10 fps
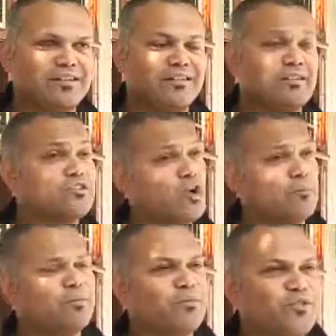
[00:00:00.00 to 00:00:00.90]
uh, top
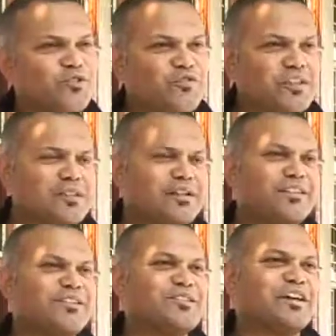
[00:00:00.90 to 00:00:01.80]
what you've just done
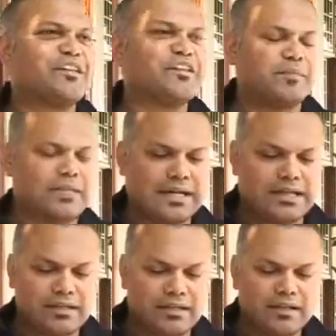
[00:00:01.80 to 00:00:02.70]
in design Indaba
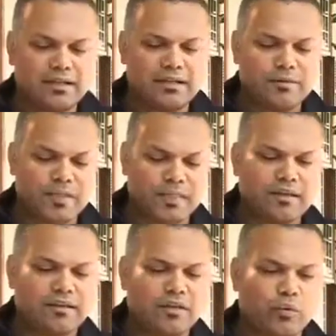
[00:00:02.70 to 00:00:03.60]
9. But
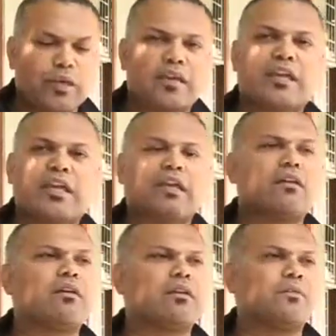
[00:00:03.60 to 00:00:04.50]
then, you know, we
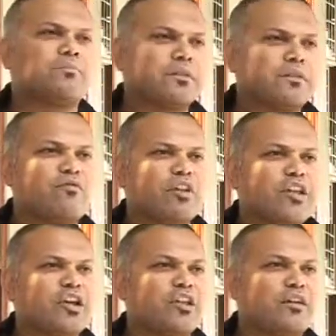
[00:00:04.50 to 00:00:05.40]
got really
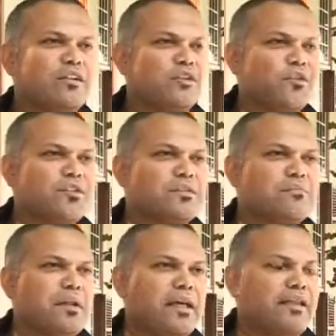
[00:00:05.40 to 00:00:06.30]
girding our loins
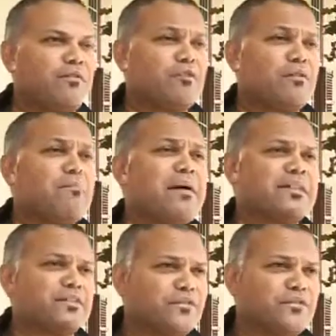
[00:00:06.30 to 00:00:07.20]
and planning for a
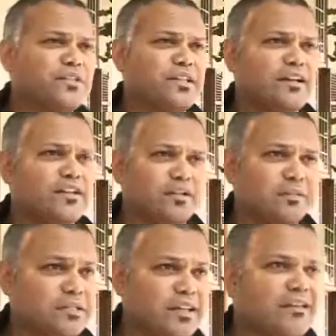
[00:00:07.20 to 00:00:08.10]
massive design
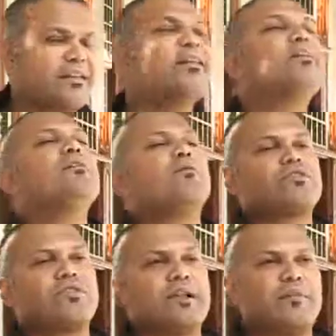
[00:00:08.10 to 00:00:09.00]
Indaba 10
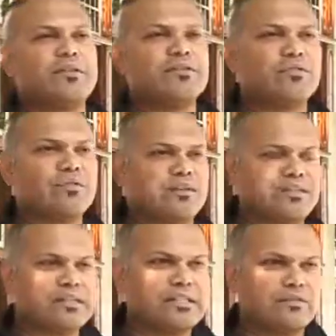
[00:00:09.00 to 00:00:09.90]
which going to happen in
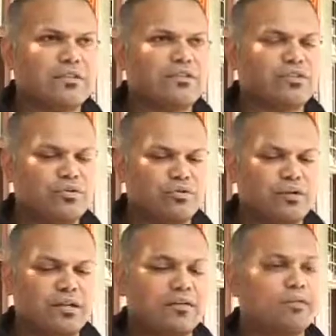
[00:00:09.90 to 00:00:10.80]
2007. So
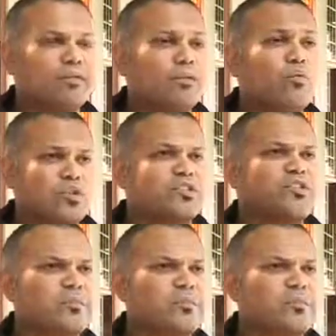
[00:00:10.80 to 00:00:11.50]
uh, watch this